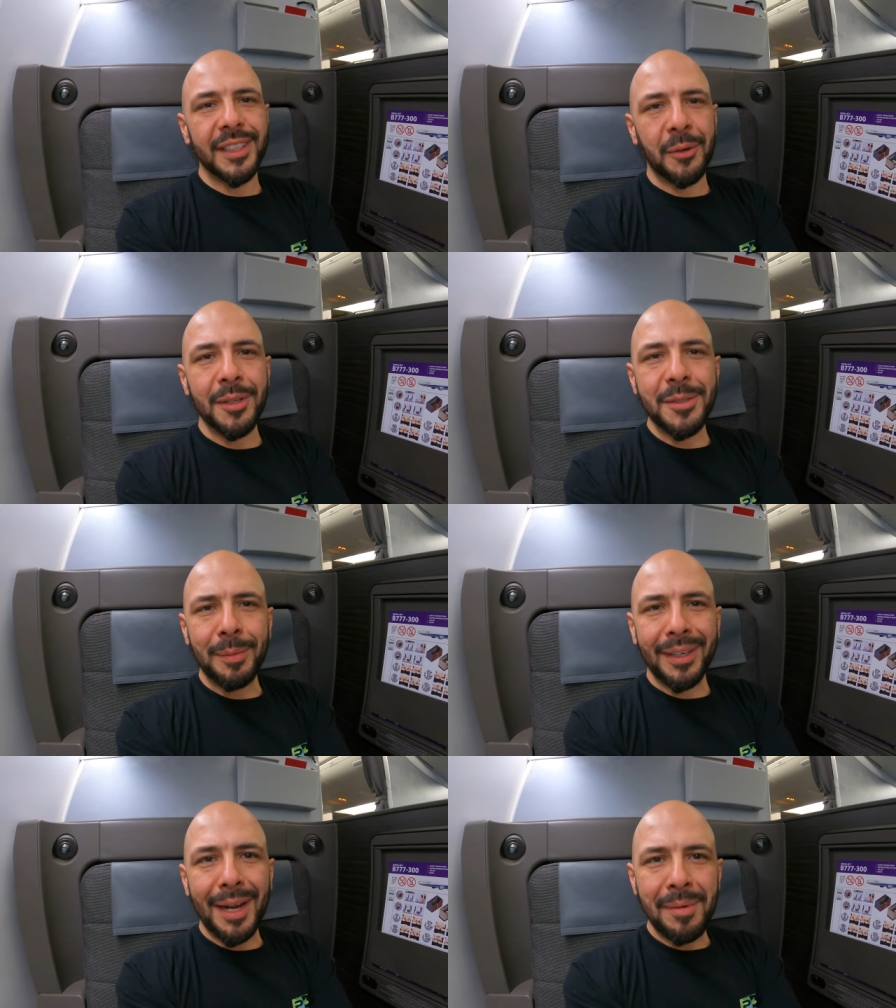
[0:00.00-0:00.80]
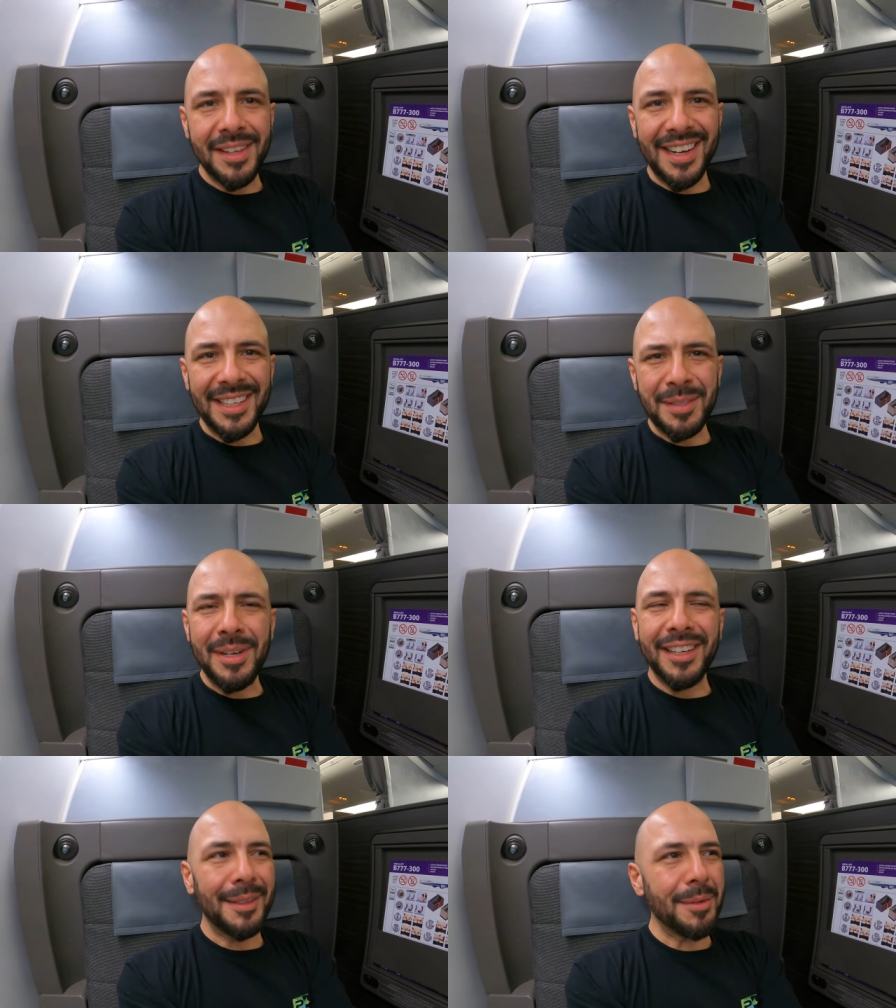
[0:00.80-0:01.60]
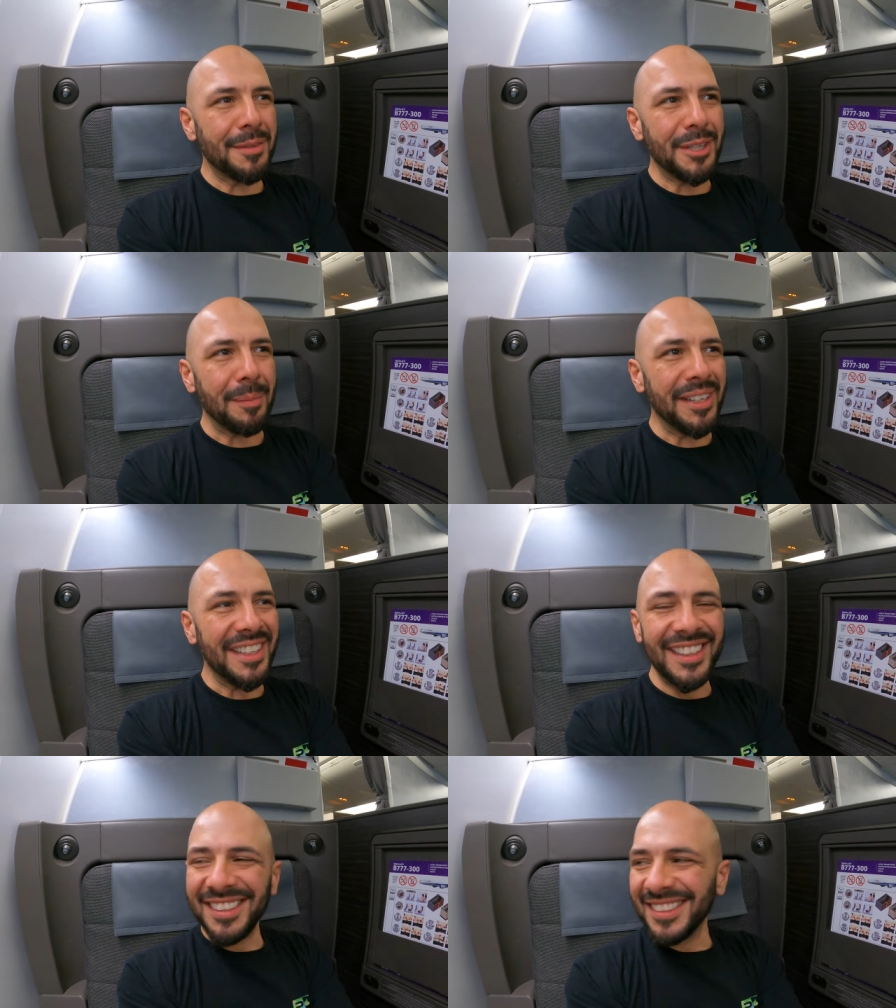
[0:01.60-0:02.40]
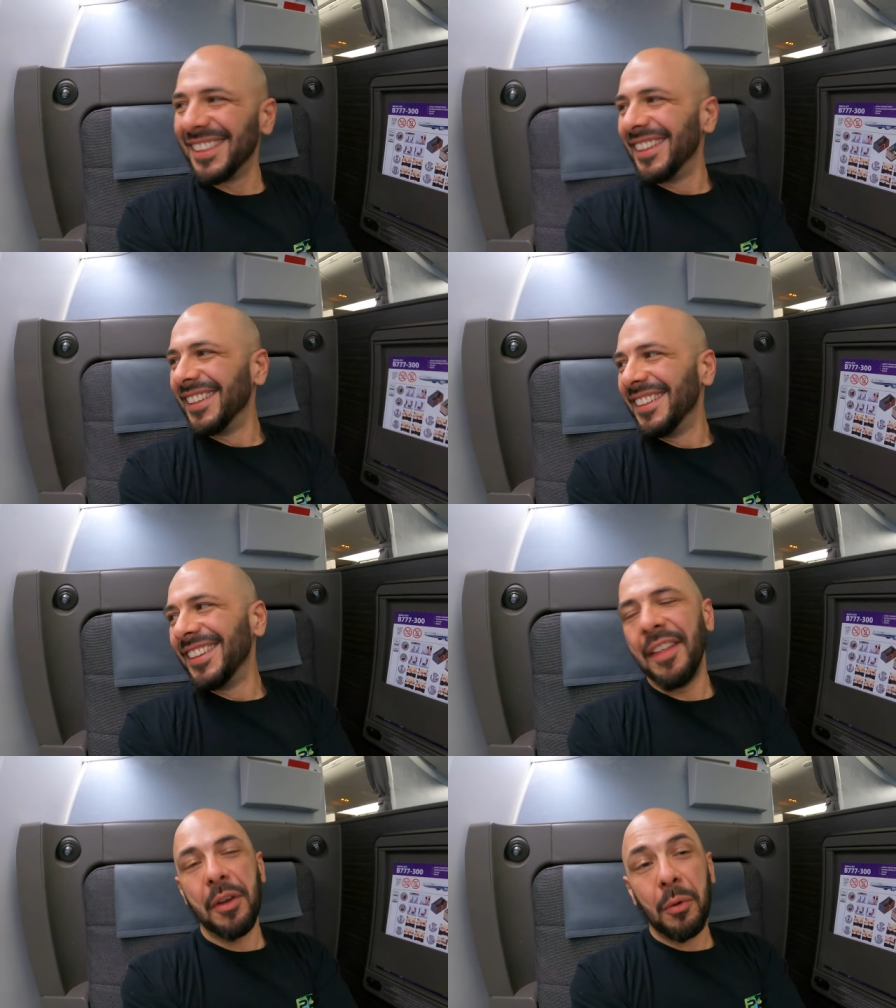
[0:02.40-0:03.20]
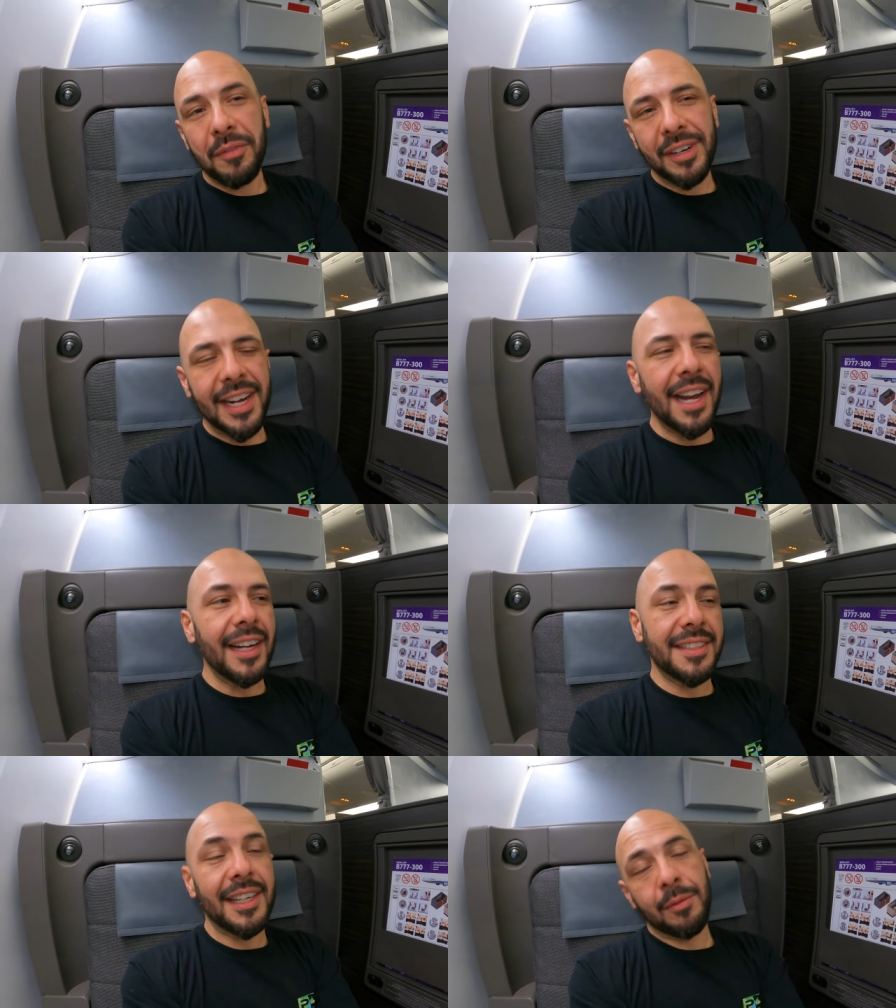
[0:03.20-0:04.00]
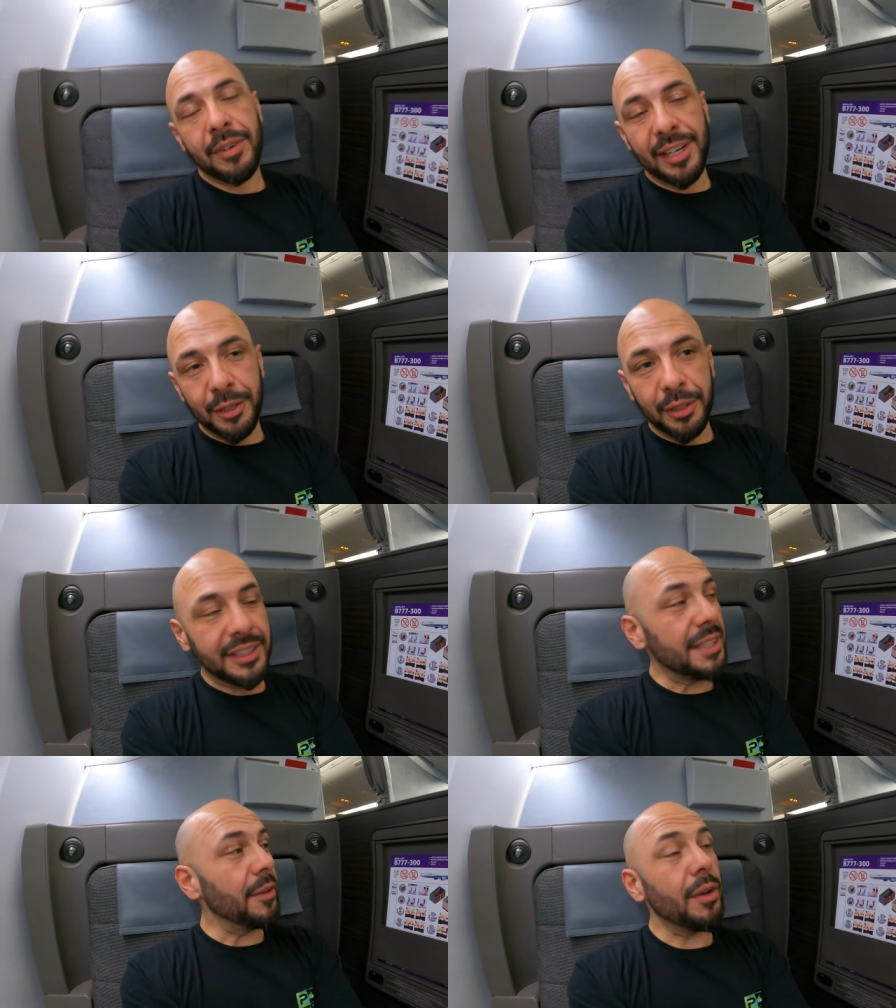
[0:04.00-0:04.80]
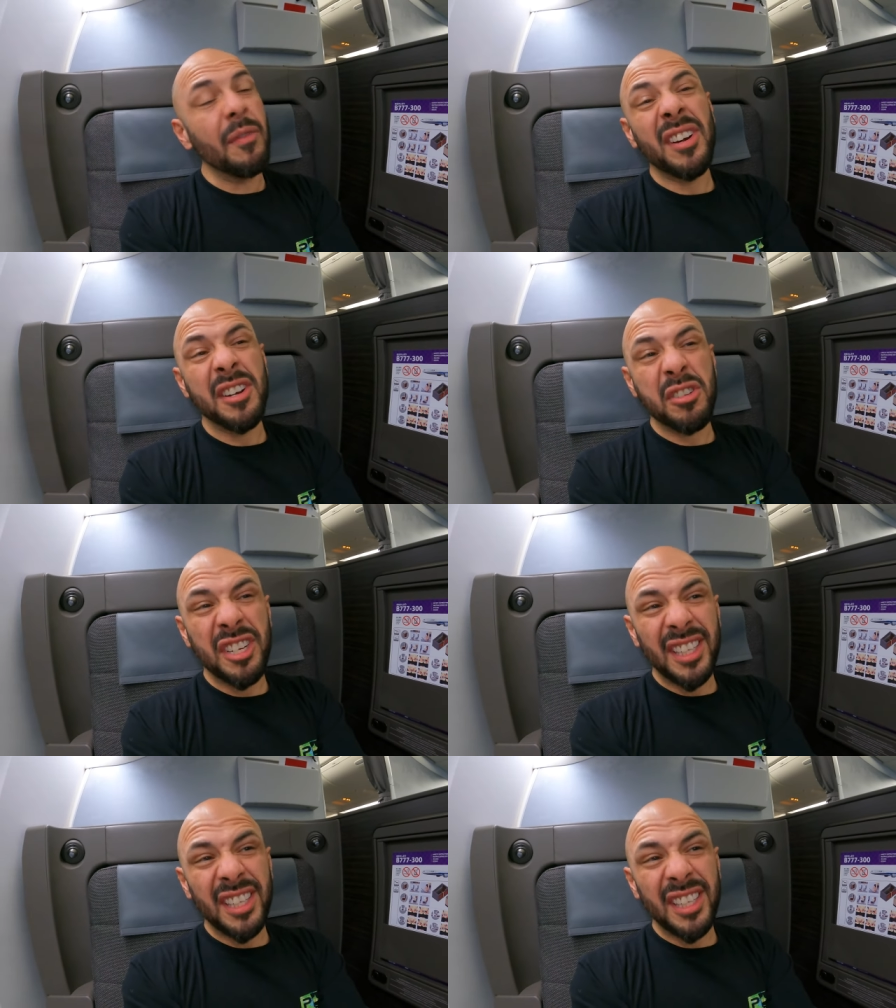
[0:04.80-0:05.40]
they're all super happy that I can speak a little bit of Japanese, and they're all very kind, saying I'm very good, even though I'm very